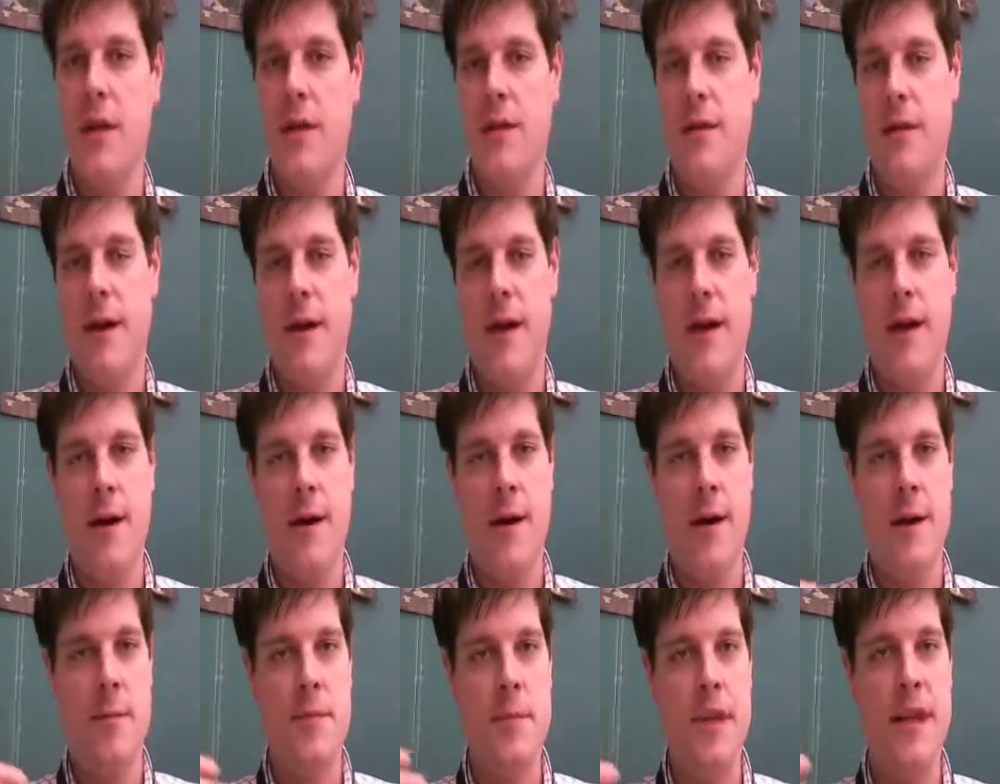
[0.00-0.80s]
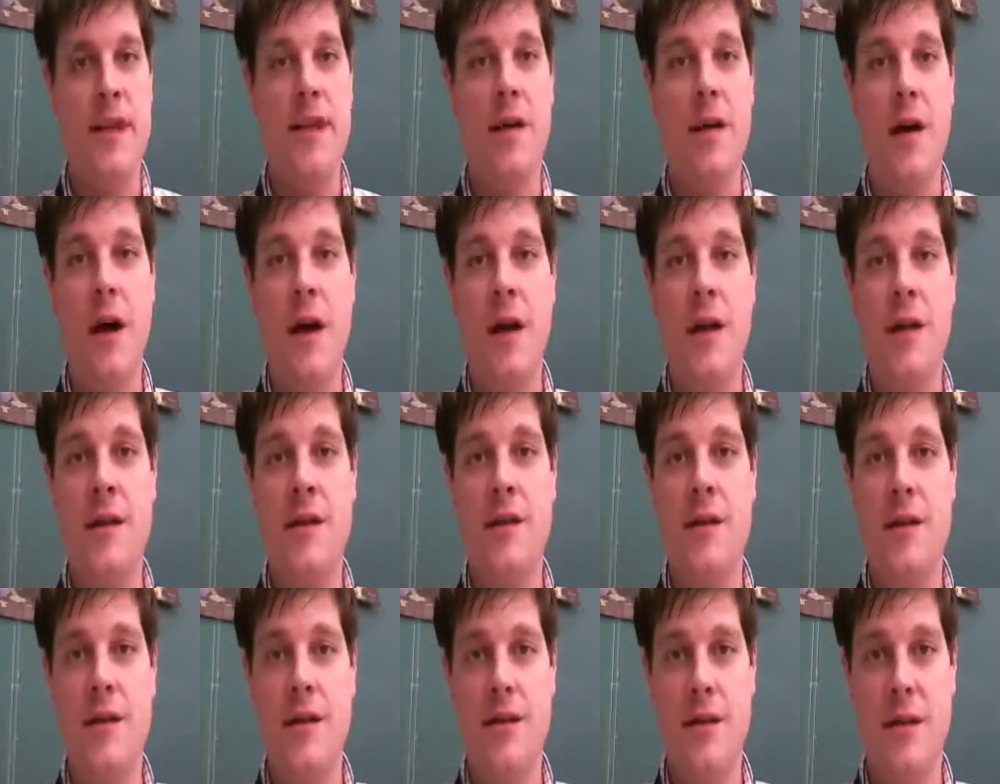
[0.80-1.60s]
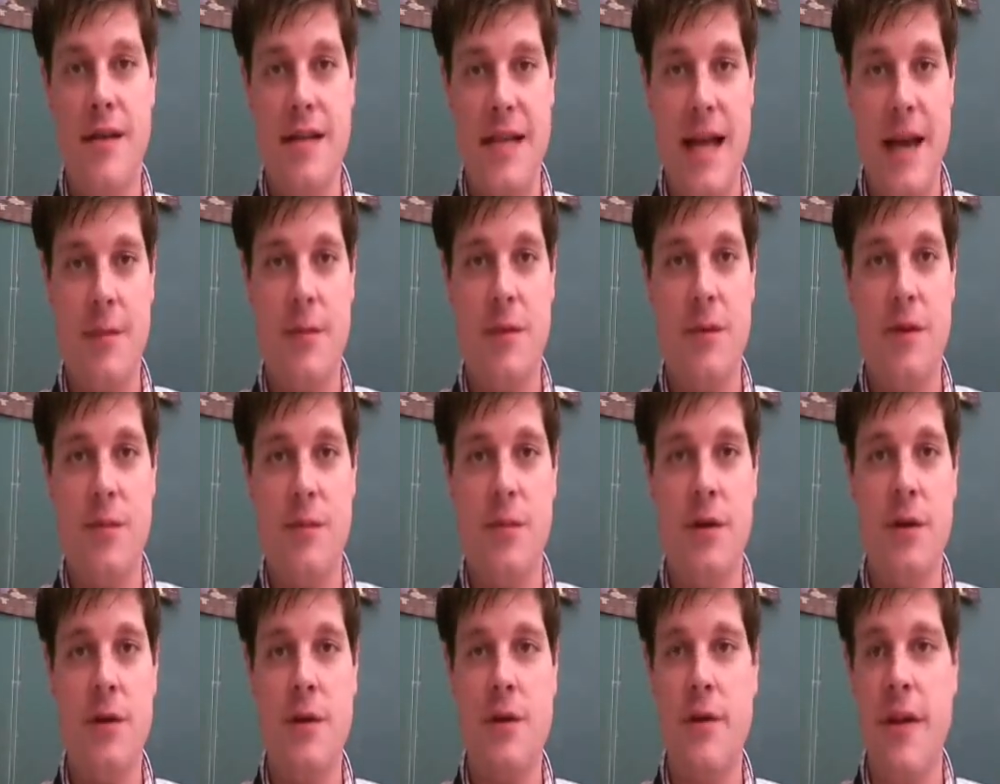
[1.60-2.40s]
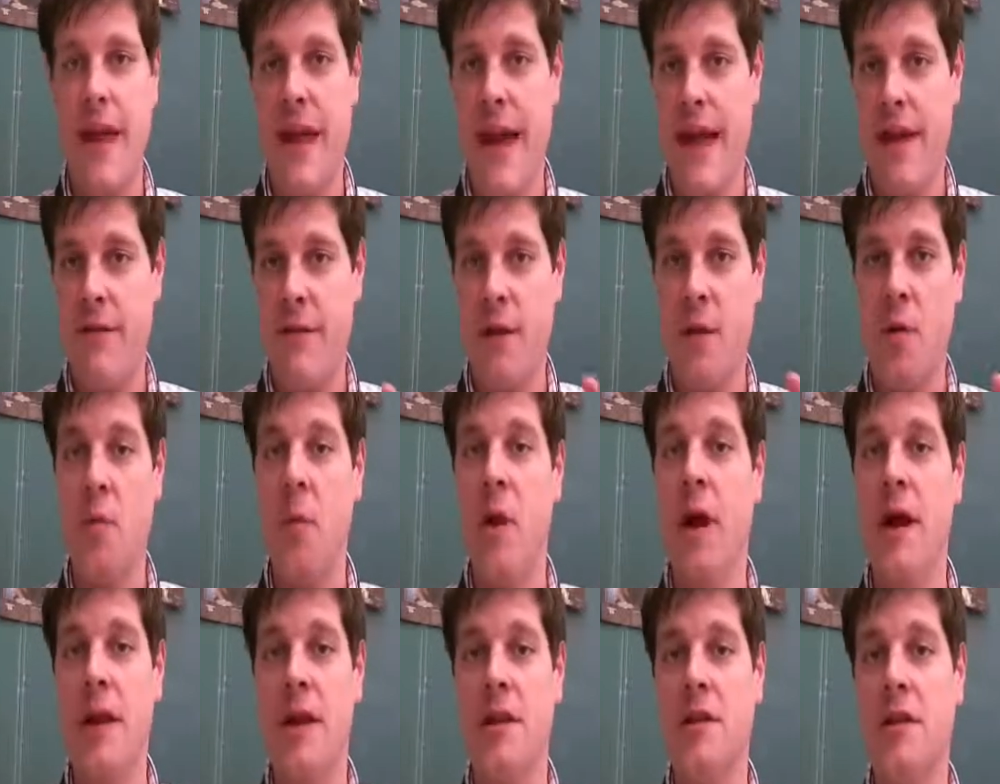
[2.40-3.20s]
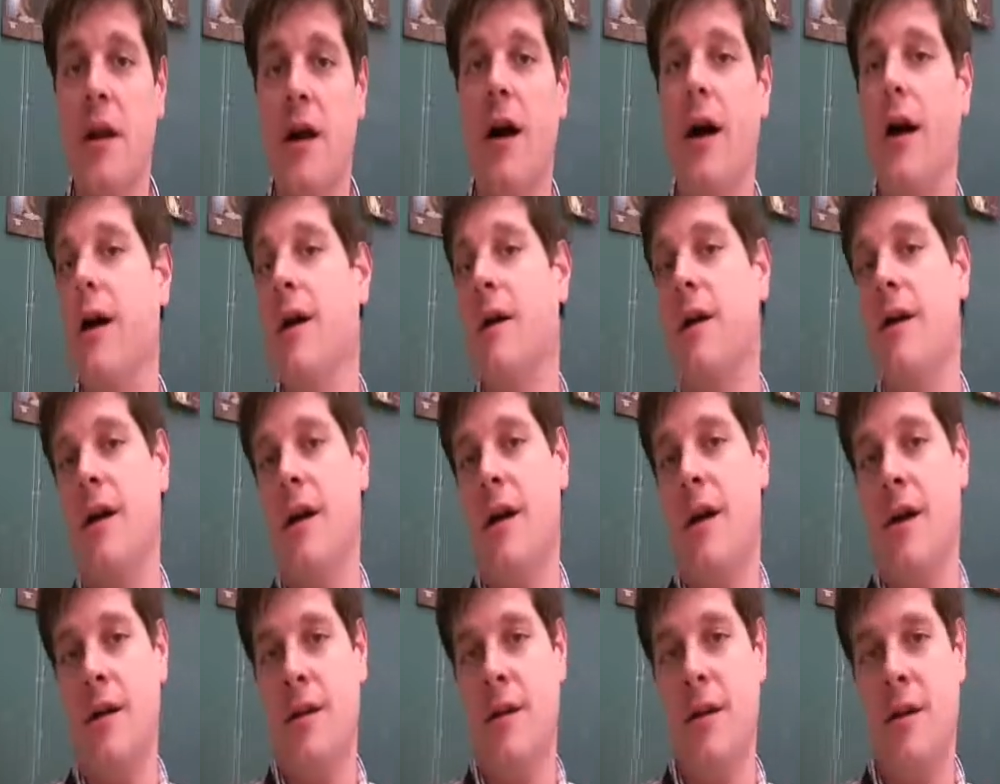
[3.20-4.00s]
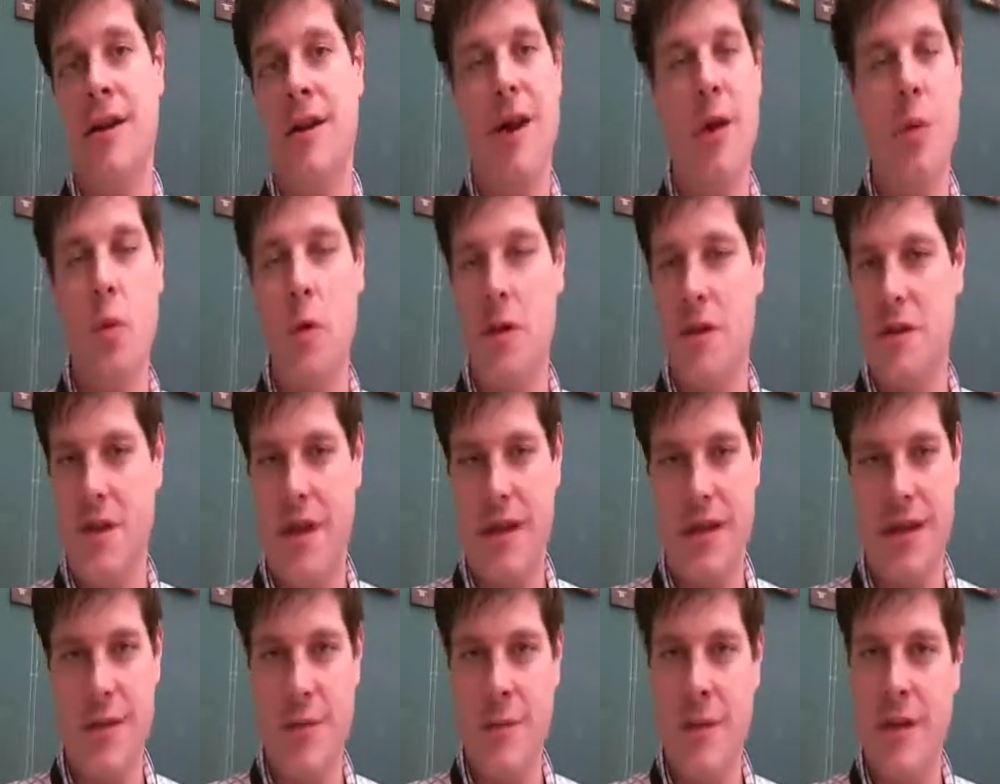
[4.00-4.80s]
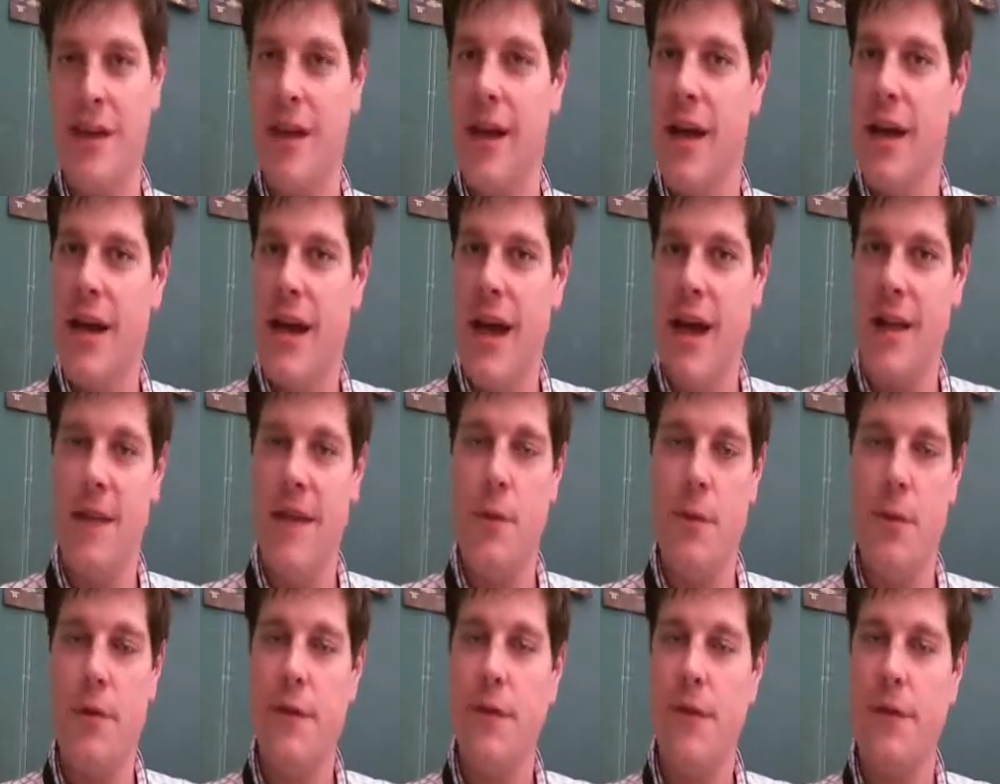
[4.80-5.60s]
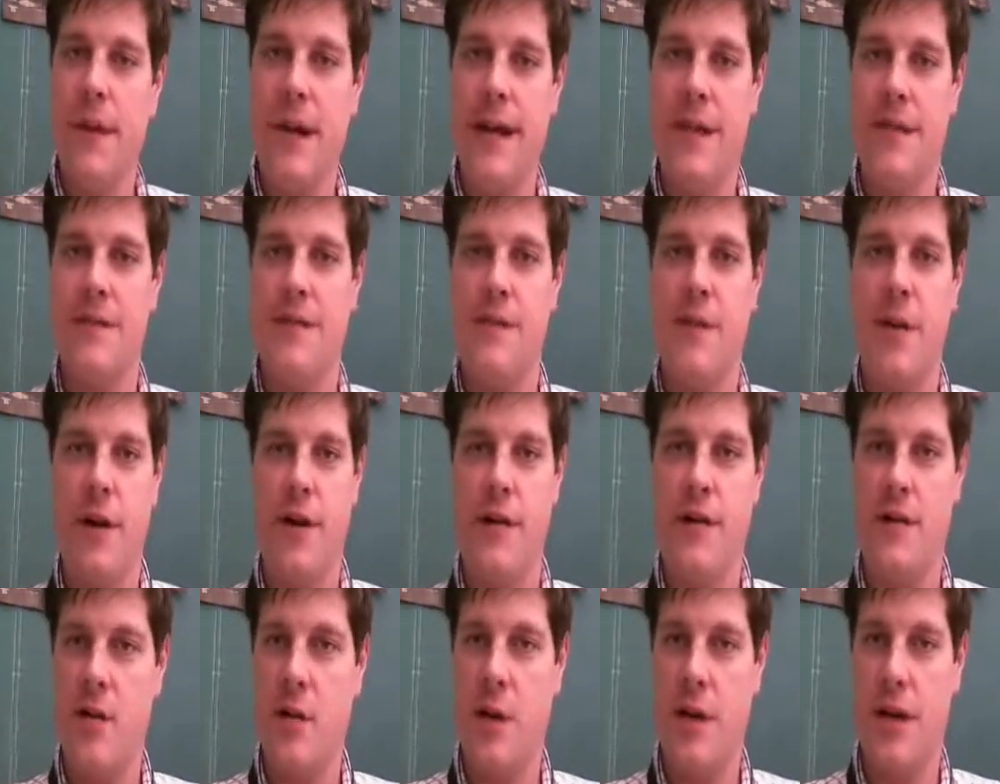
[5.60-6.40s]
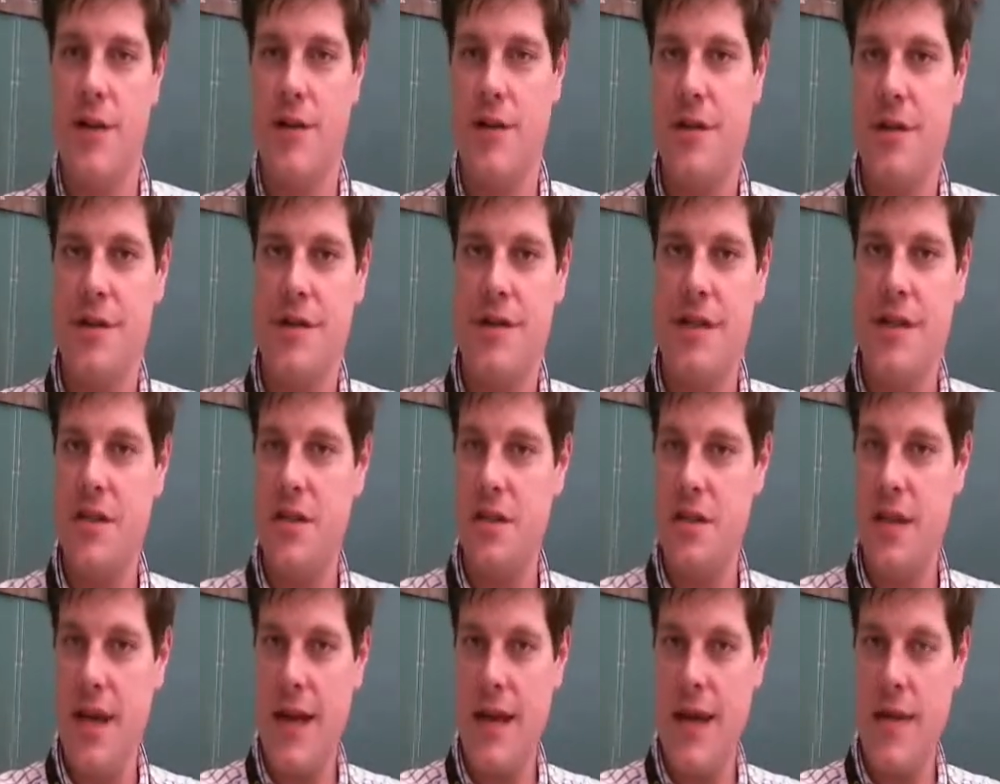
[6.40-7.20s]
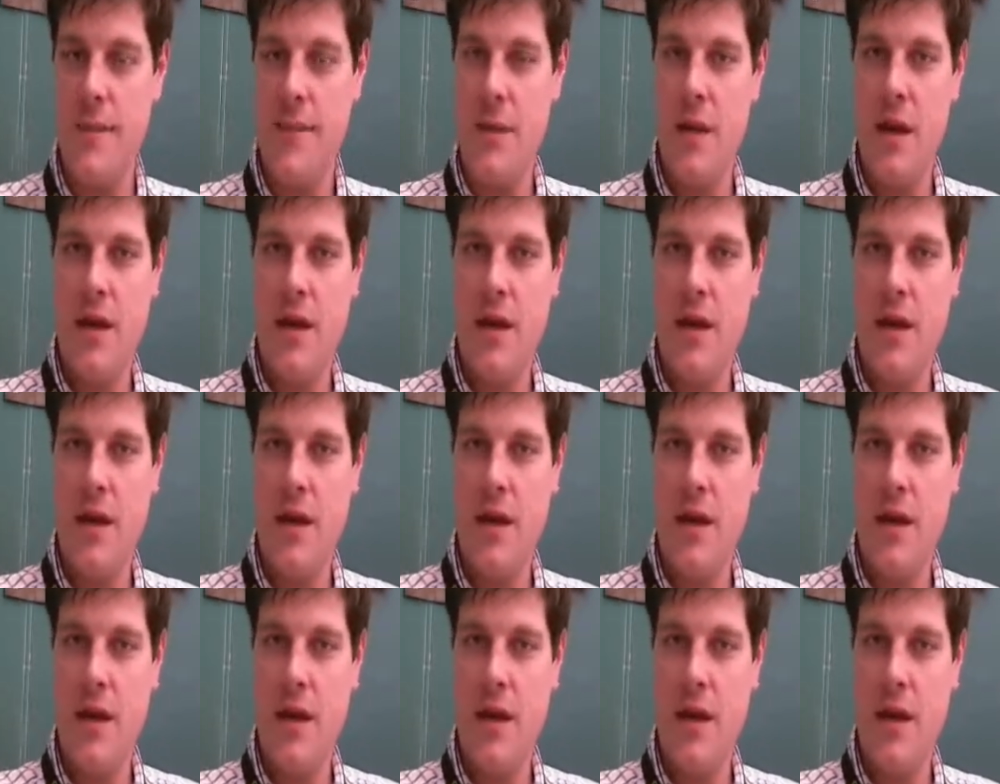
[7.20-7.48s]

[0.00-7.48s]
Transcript: They get on the tablet computer, they have a running log on a Word document, and they reflect various questions each day.